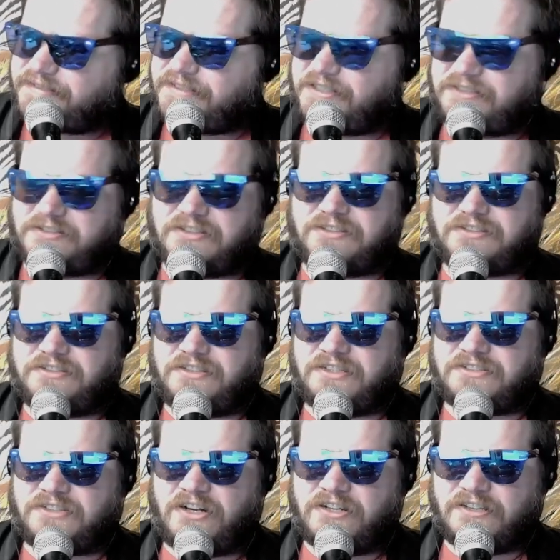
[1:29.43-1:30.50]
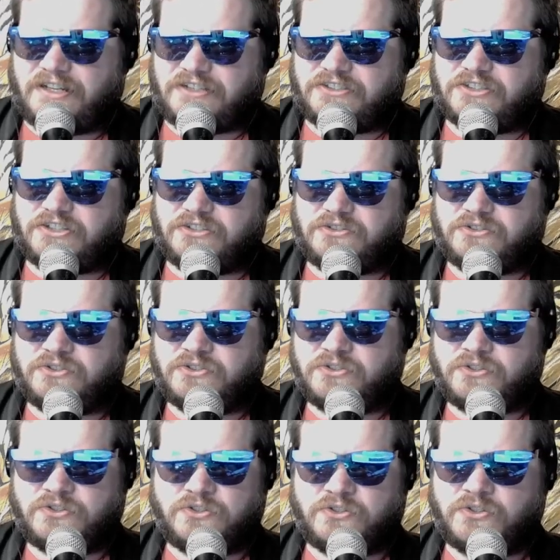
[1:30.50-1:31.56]
The song like took a
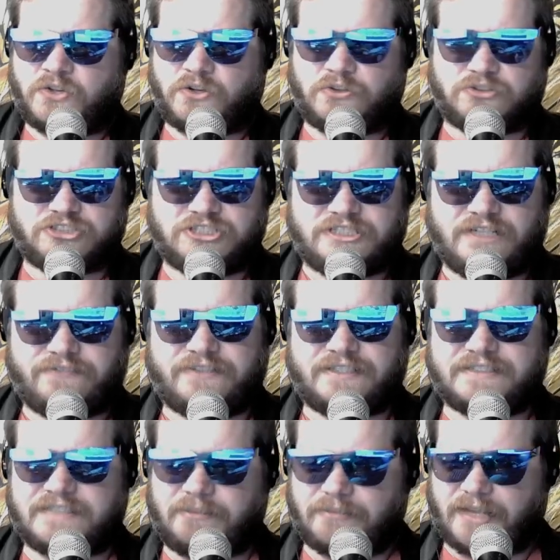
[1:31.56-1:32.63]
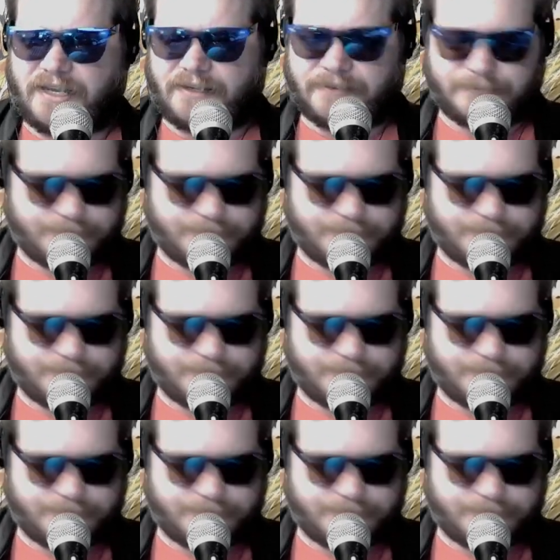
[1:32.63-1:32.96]
total shift, it seemed like.